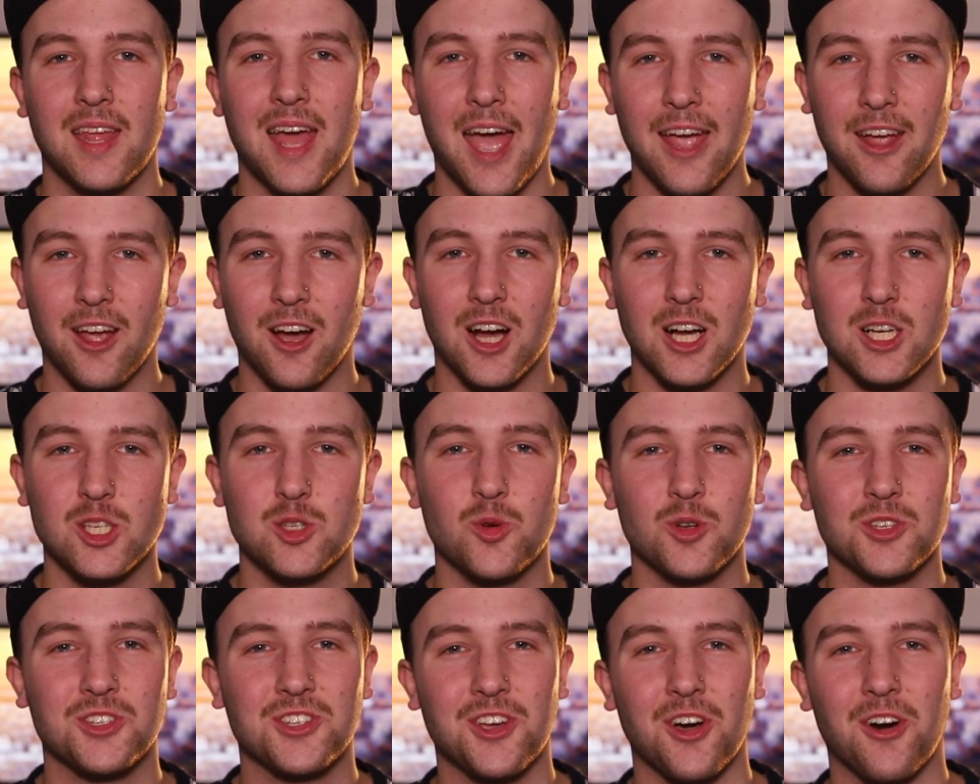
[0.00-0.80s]
Hey
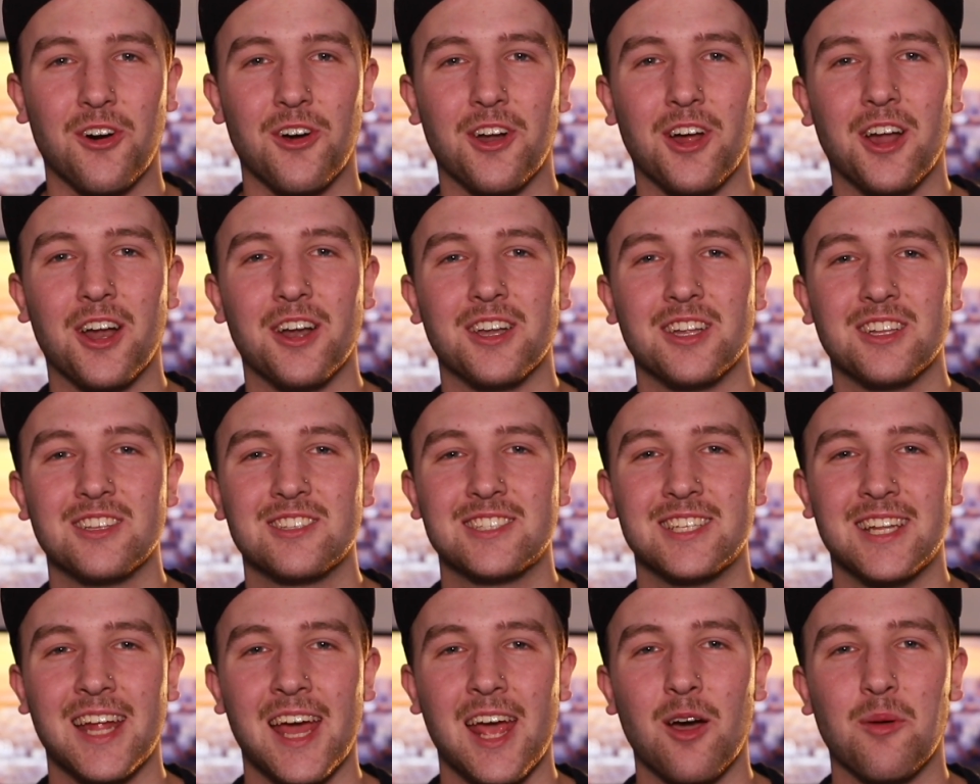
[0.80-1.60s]
guys, what's going on?
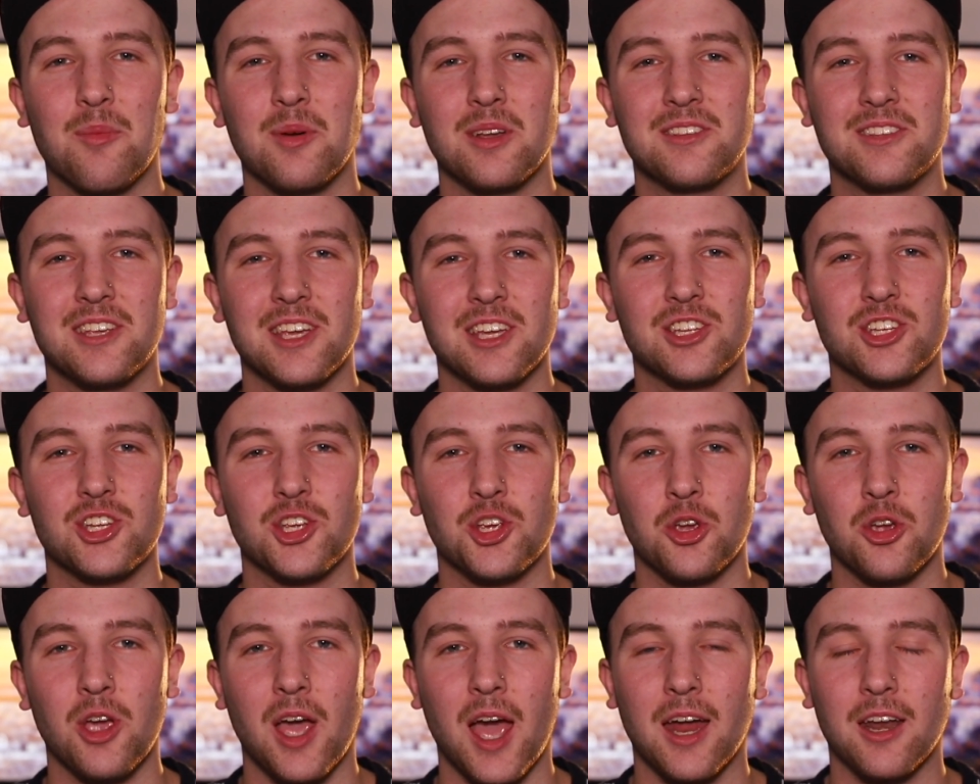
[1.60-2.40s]
Today I'll be
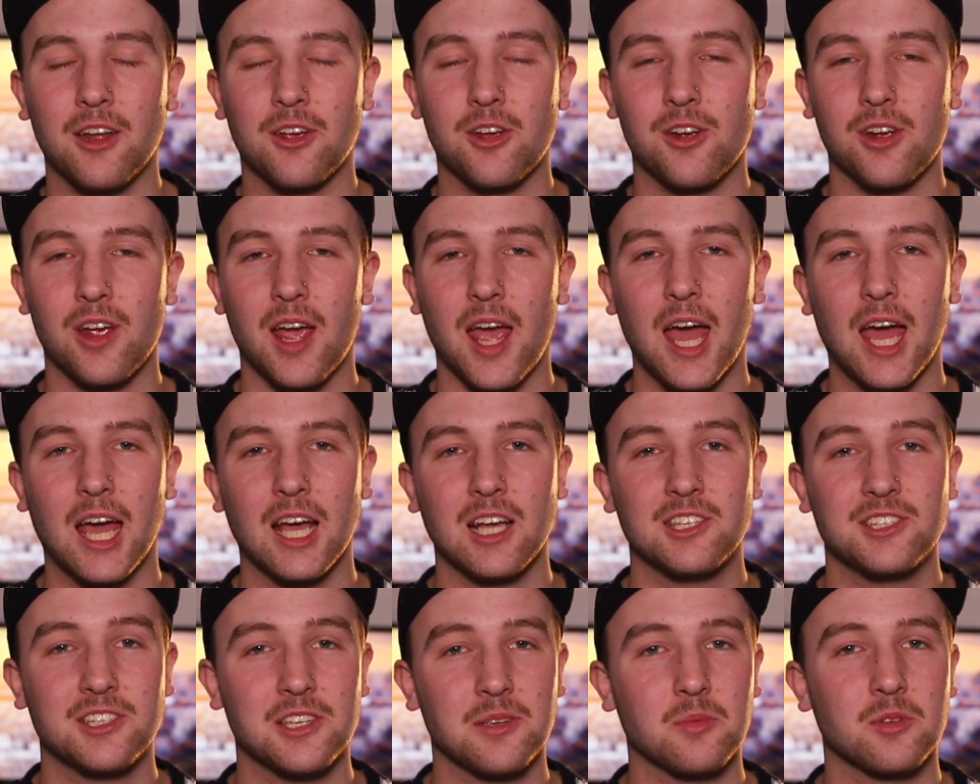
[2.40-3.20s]
teaching you how to
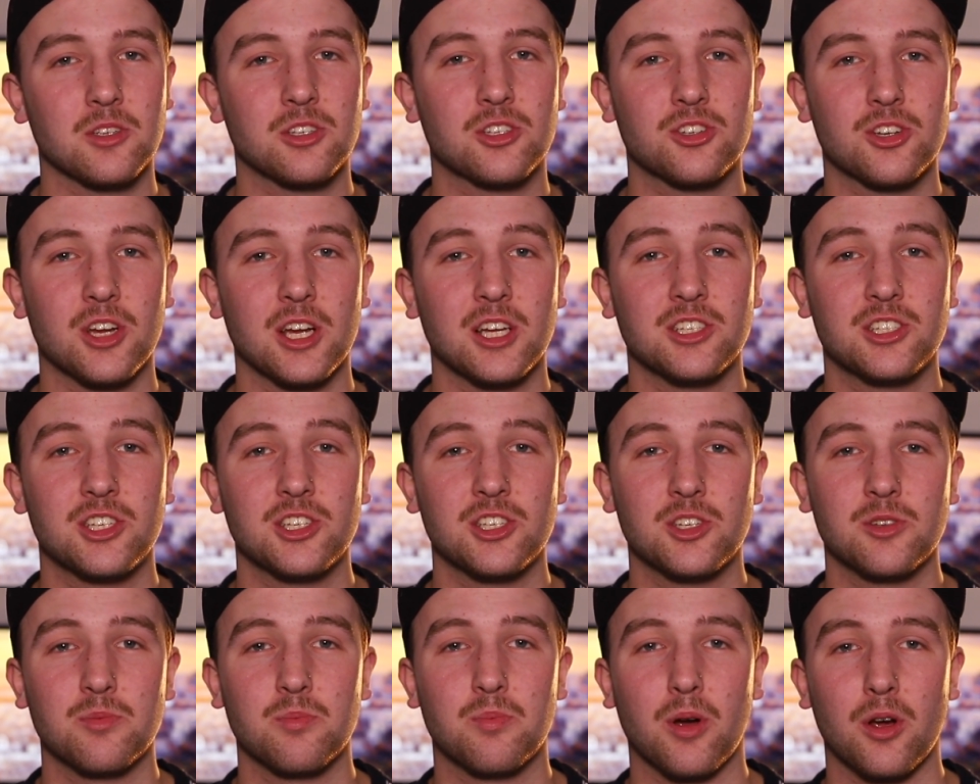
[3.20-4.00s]
create a seamless
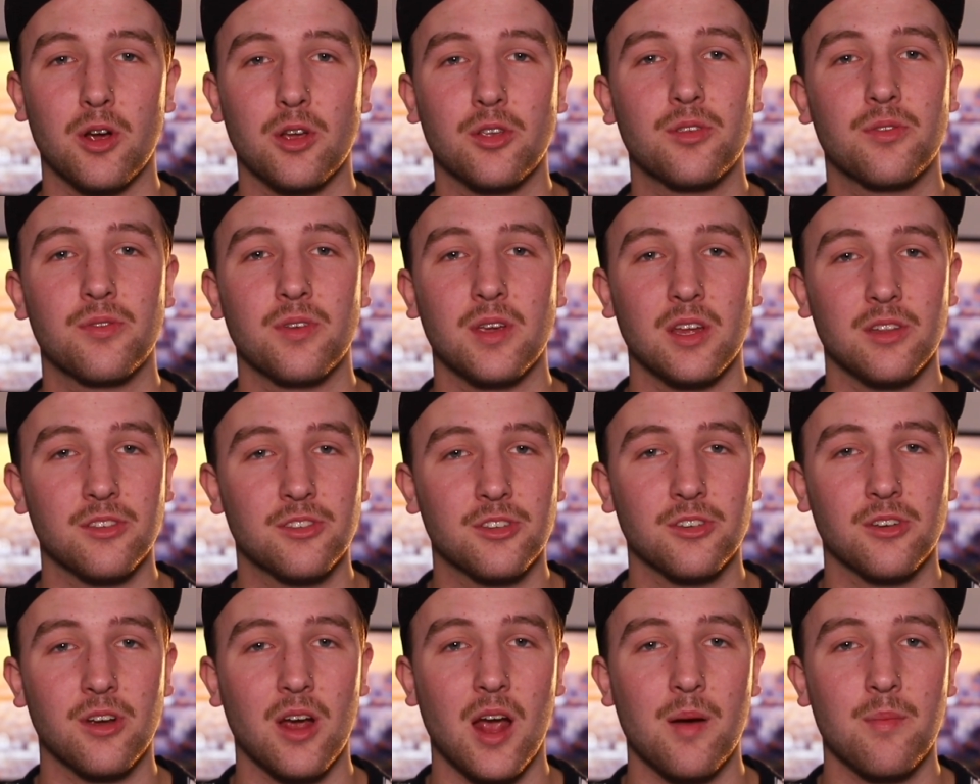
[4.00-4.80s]
transition post for
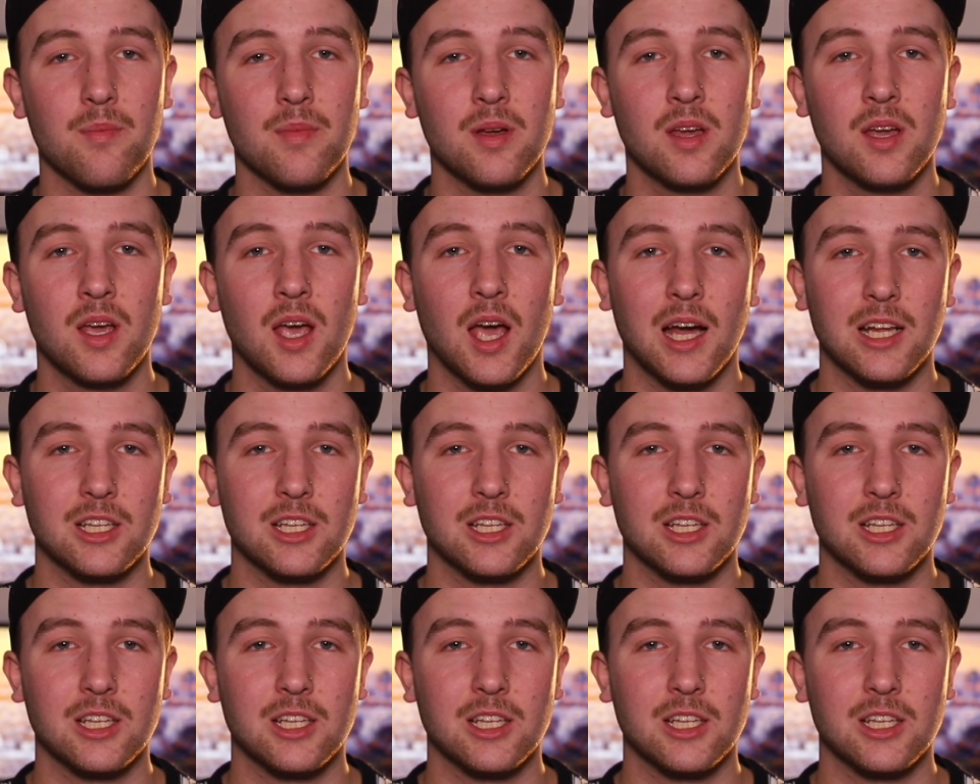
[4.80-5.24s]
Instagram.